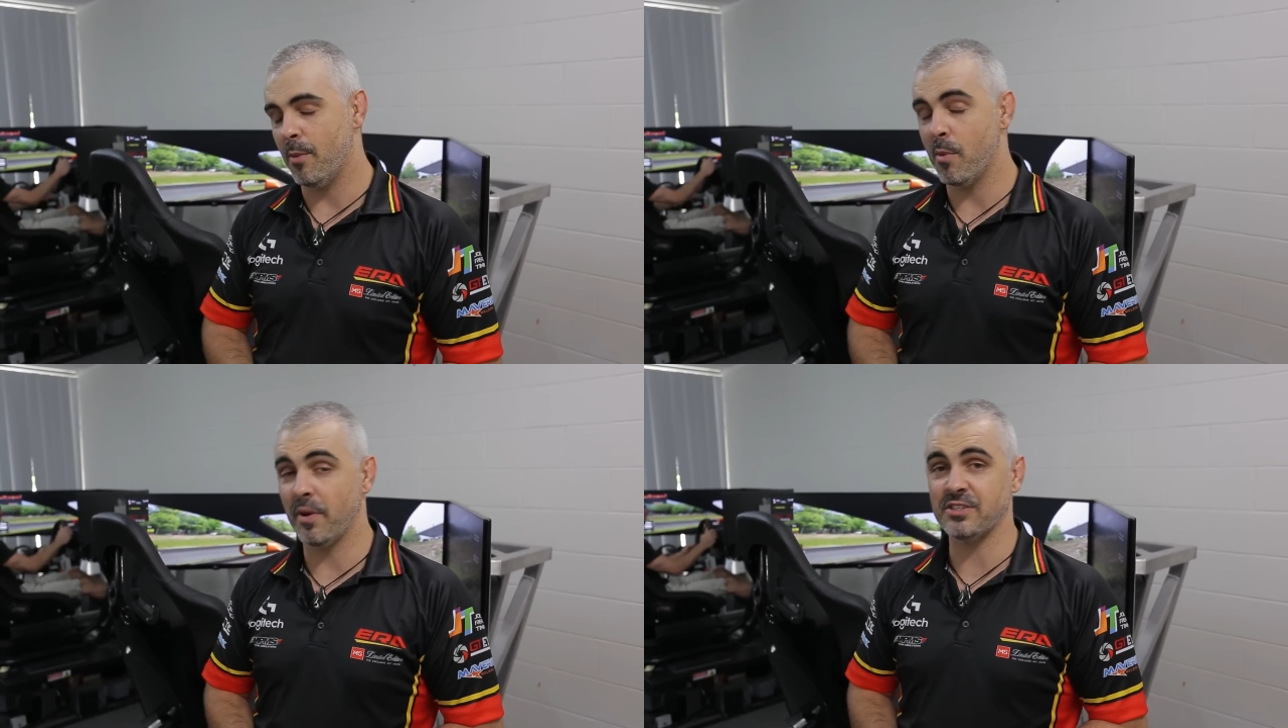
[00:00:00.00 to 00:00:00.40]

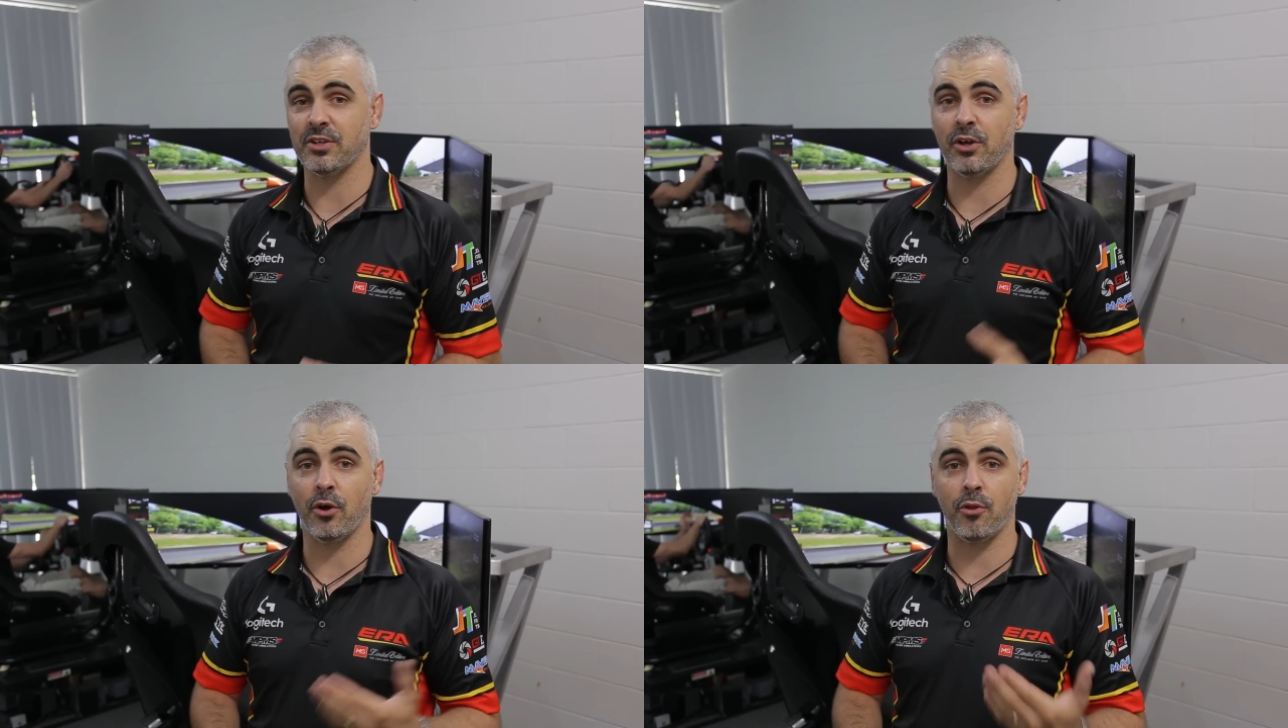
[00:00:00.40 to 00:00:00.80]
We
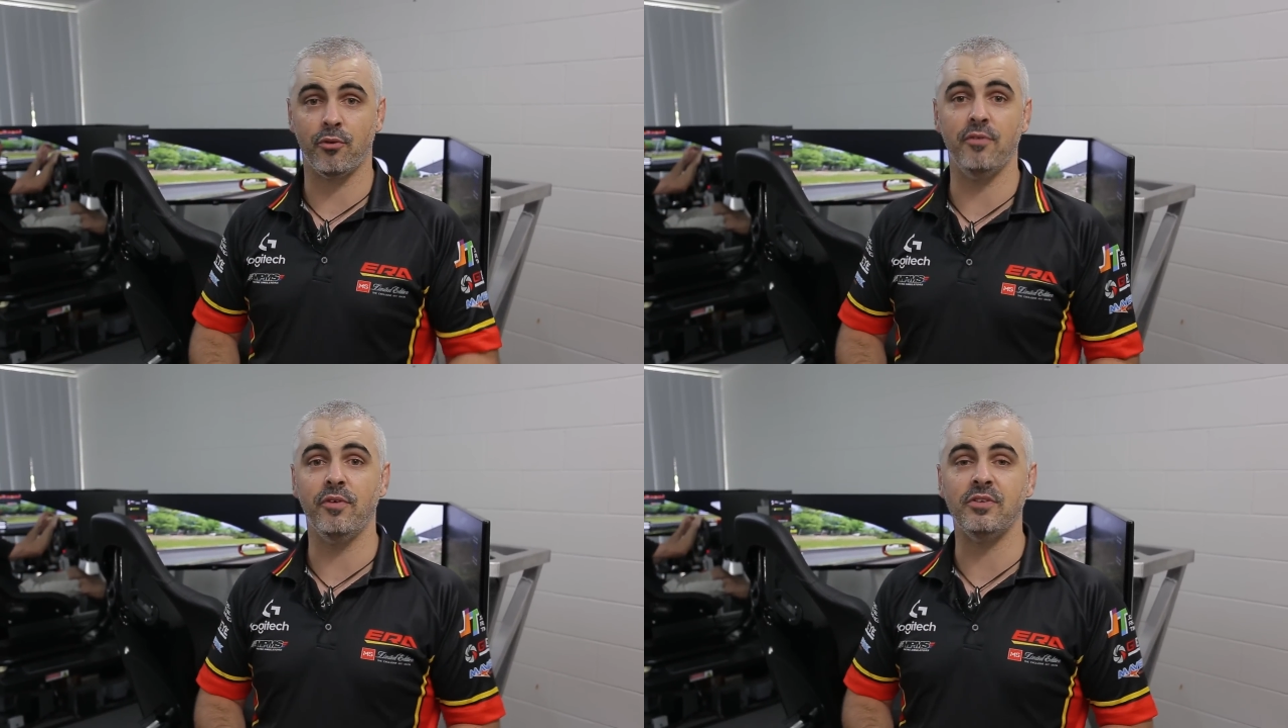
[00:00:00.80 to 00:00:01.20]
basically got a
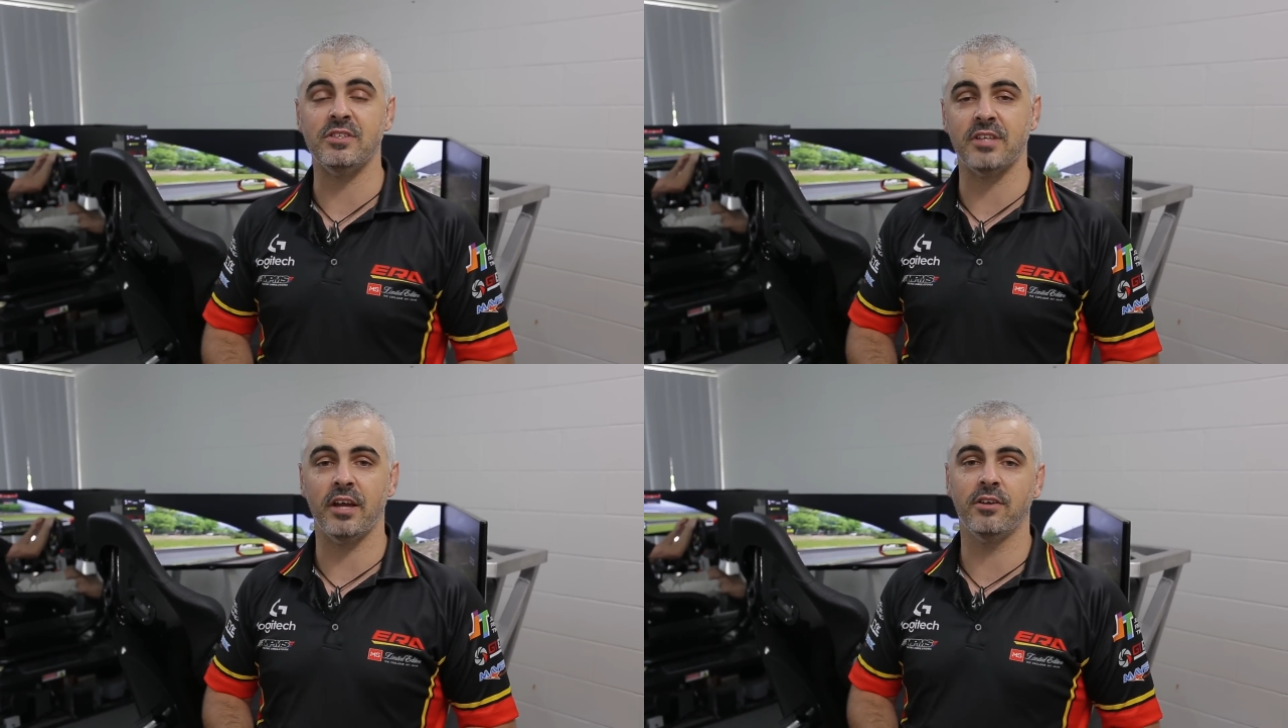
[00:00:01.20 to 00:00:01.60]

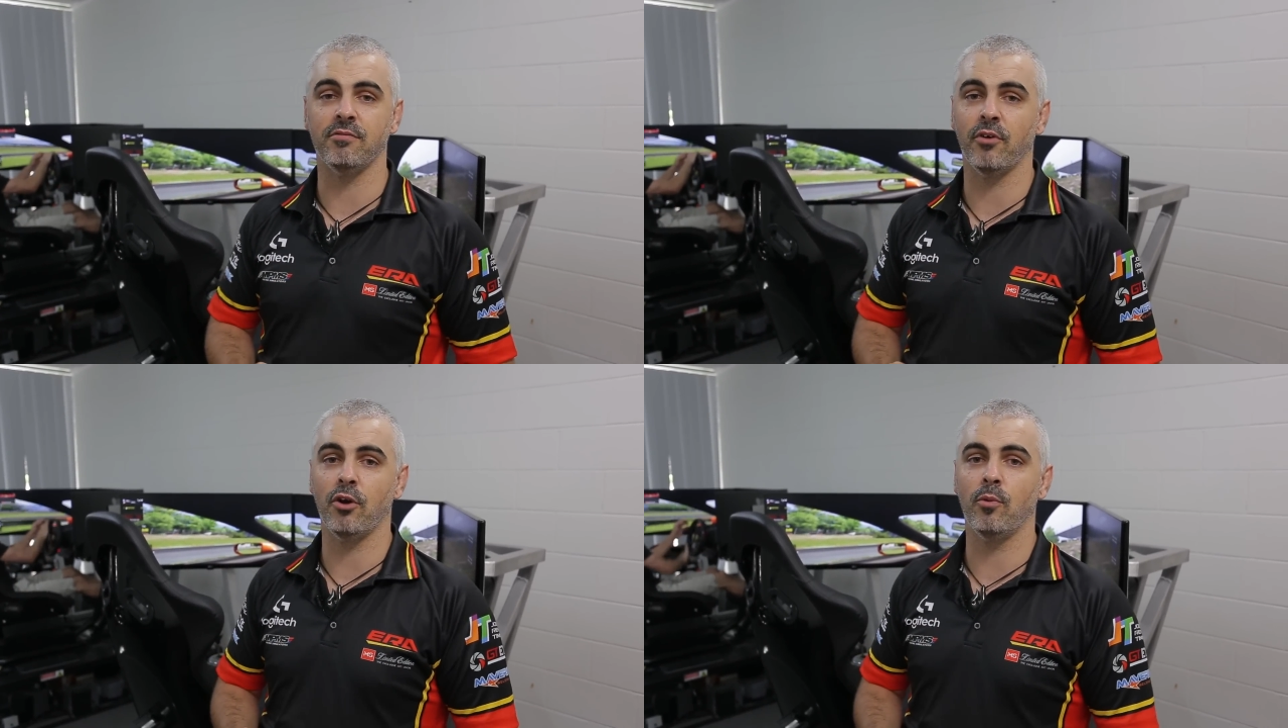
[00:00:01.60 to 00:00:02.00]
350Z
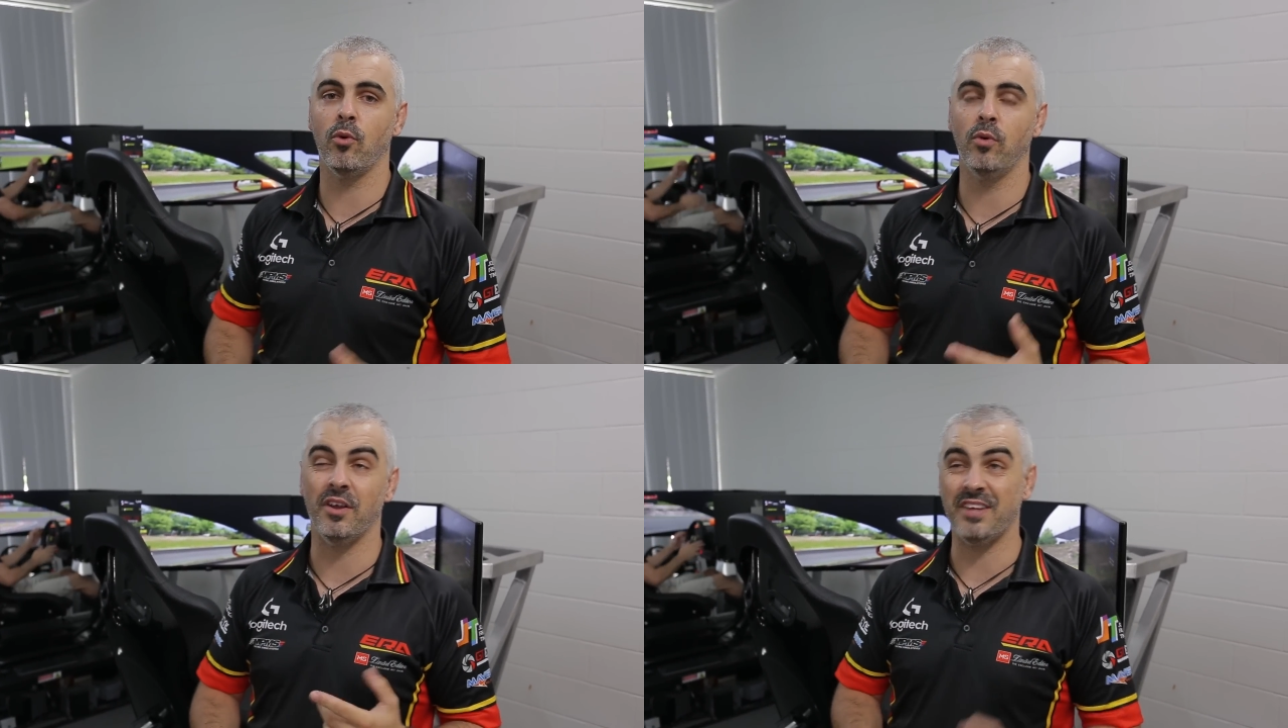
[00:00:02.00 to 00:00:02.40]
convertible,